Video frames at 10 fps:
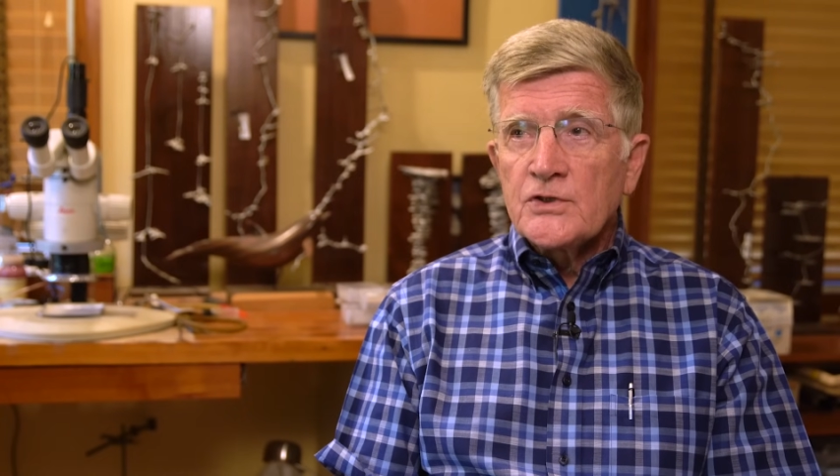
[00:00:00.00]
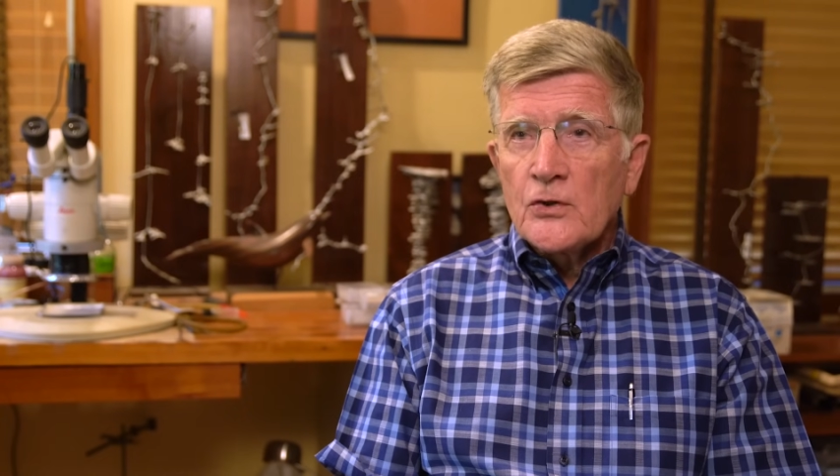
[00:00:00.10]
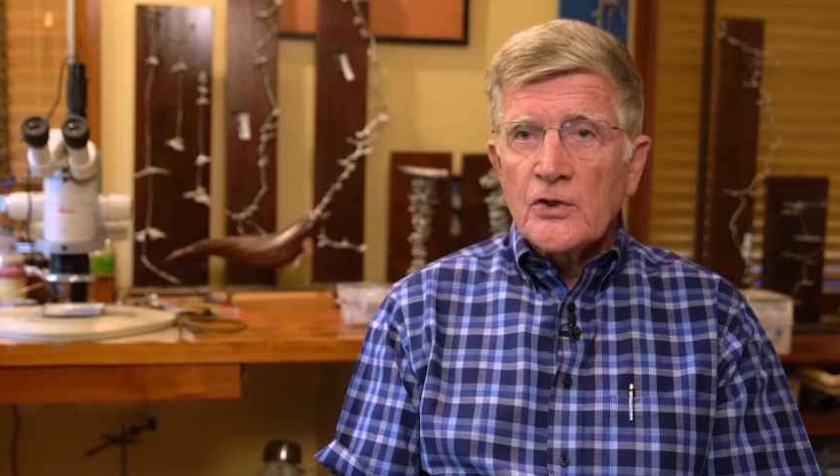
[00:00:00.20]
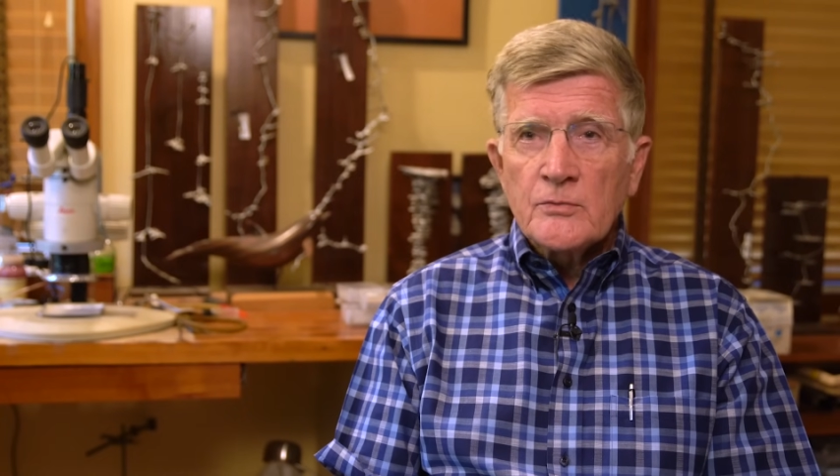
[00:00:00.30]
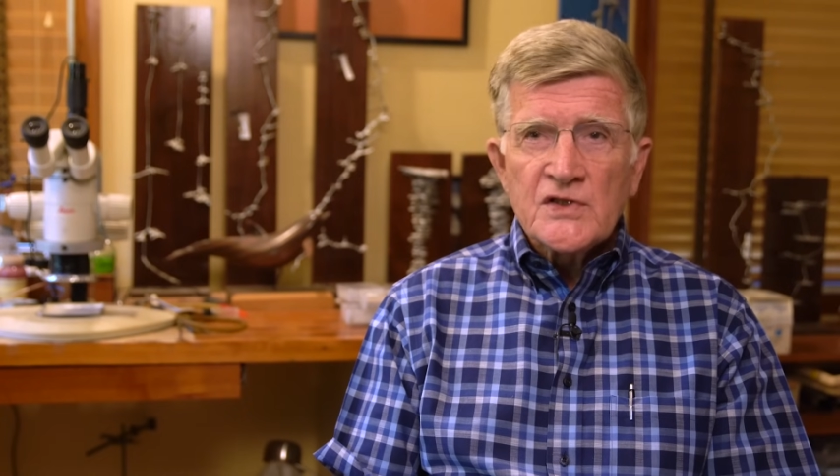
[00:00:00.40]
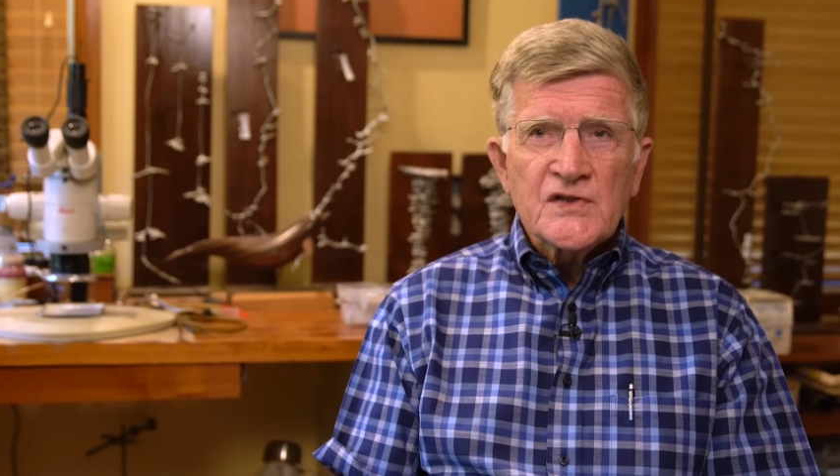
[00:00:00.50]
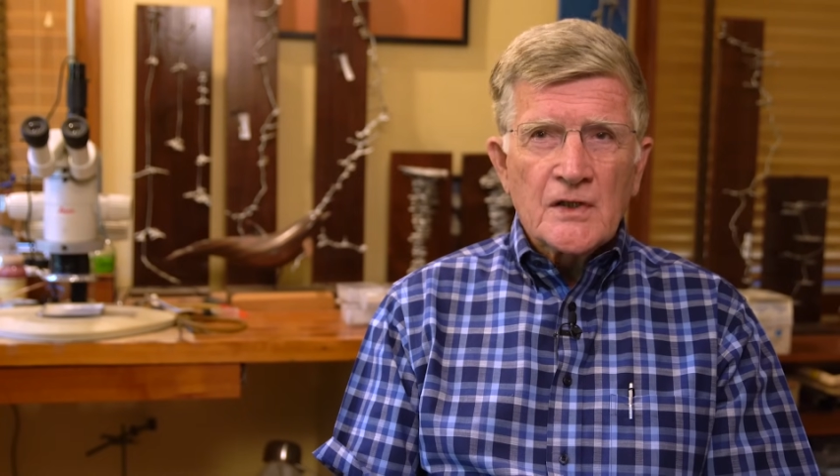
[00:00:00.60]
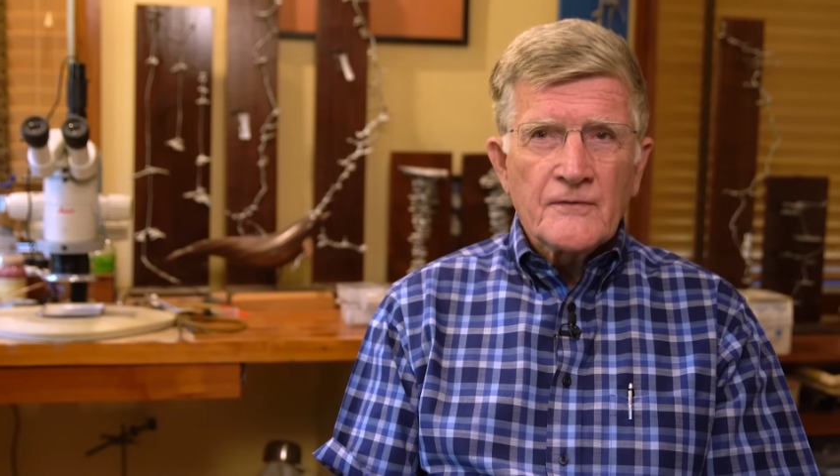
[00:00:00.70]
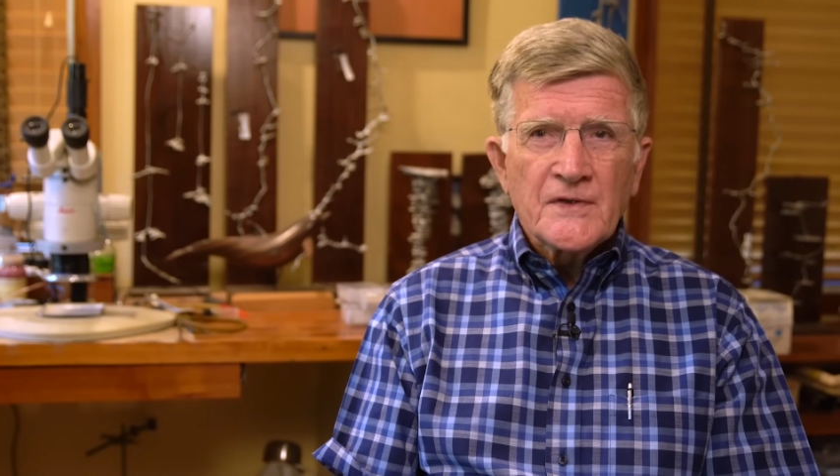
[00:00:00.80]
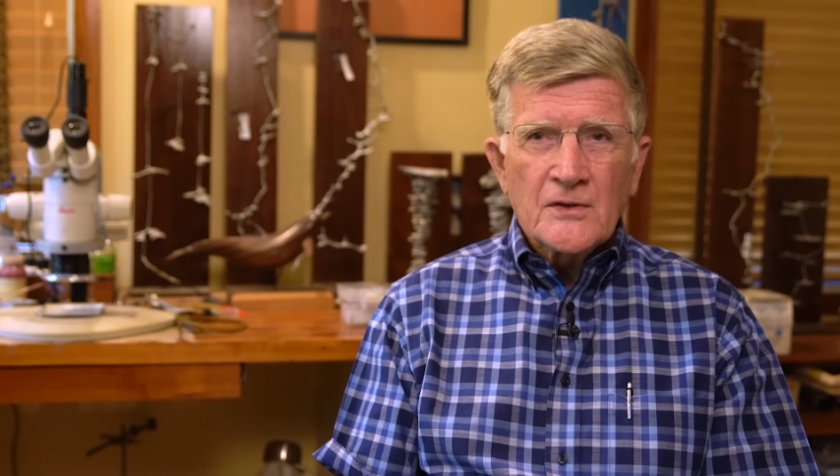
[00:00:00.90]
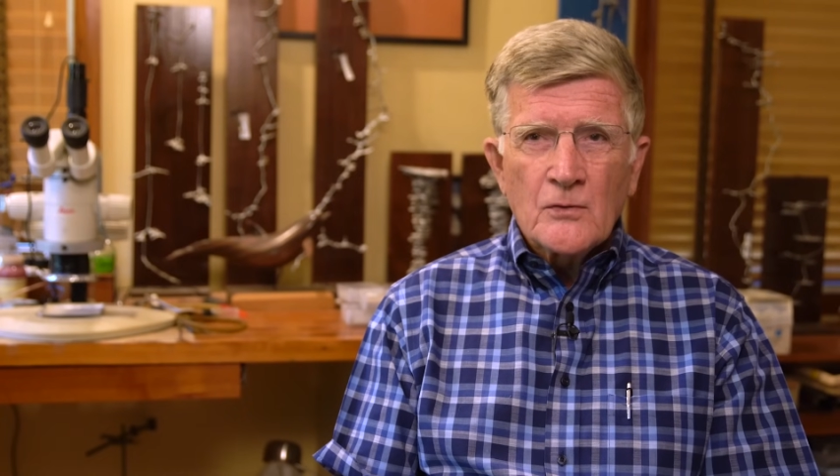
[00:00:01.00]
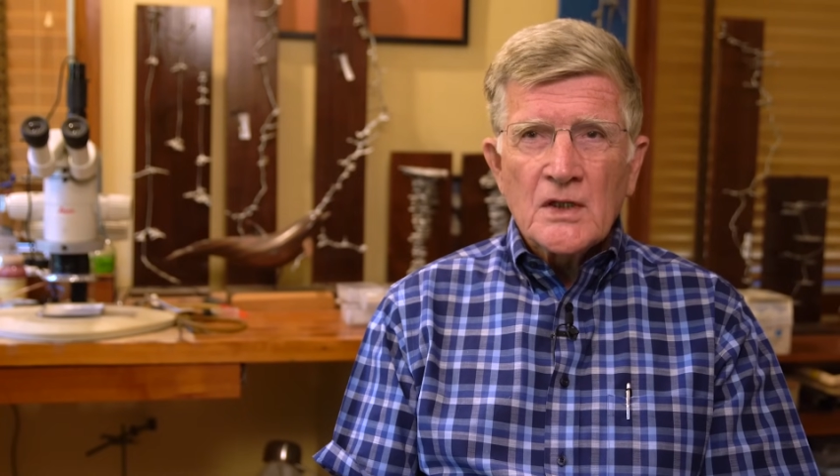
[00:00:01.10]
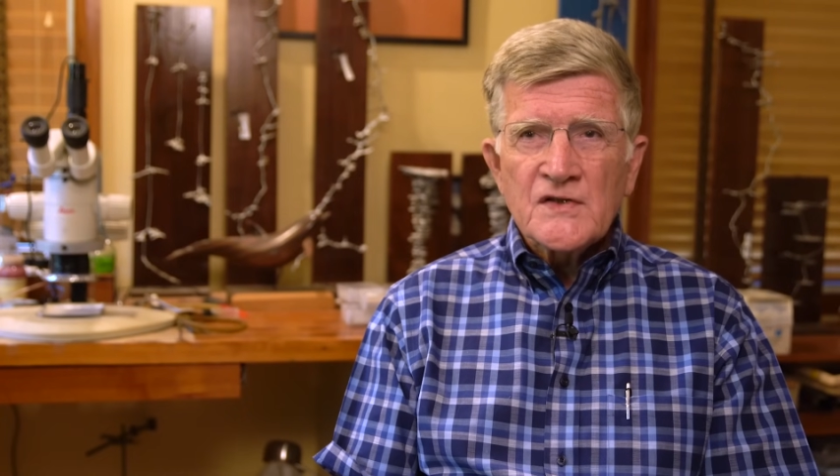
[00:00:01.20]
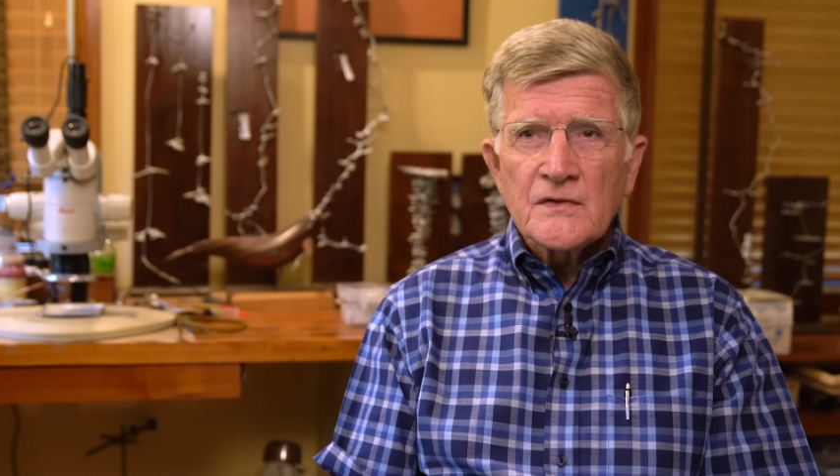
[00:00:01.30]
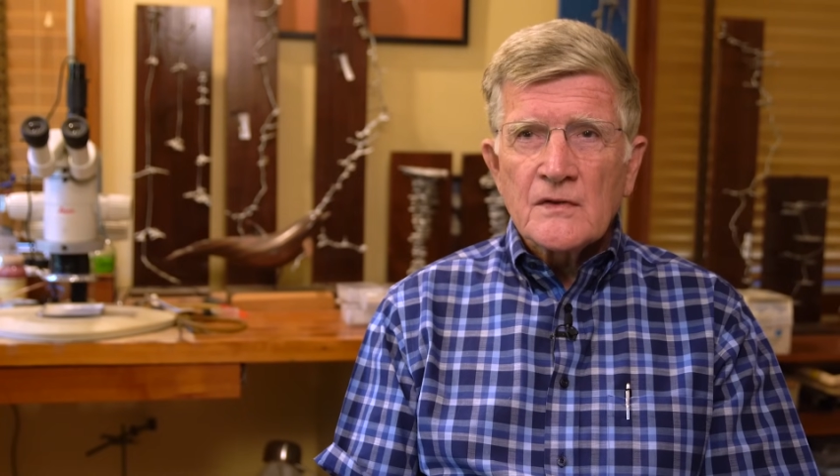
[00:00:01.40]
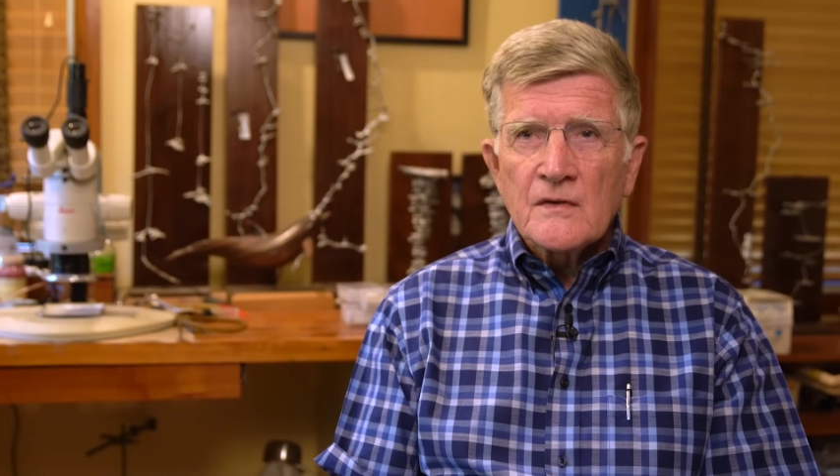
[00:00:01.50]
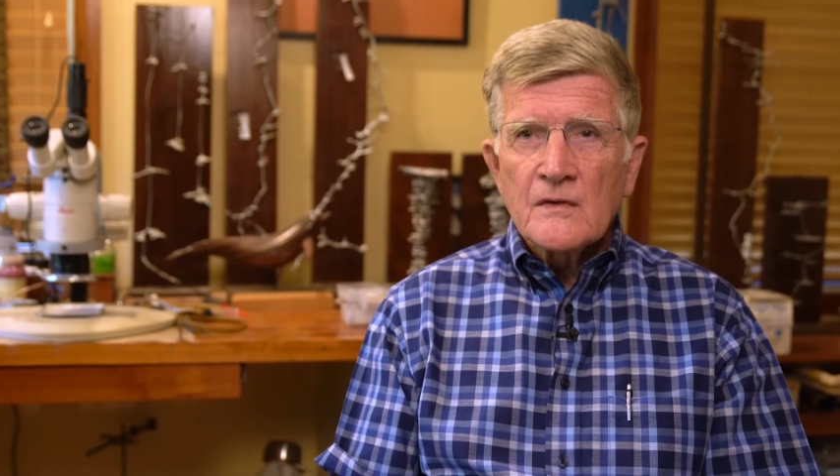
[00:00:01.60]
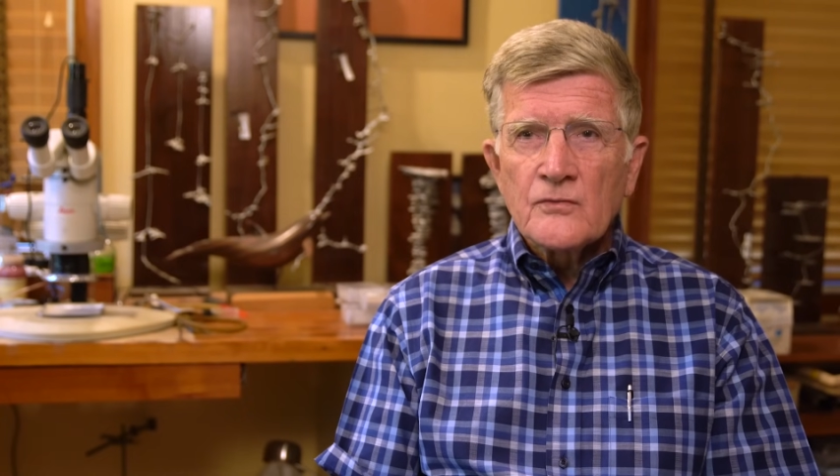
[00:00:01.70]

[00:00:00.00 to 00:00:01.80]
showing me stuff that wasn't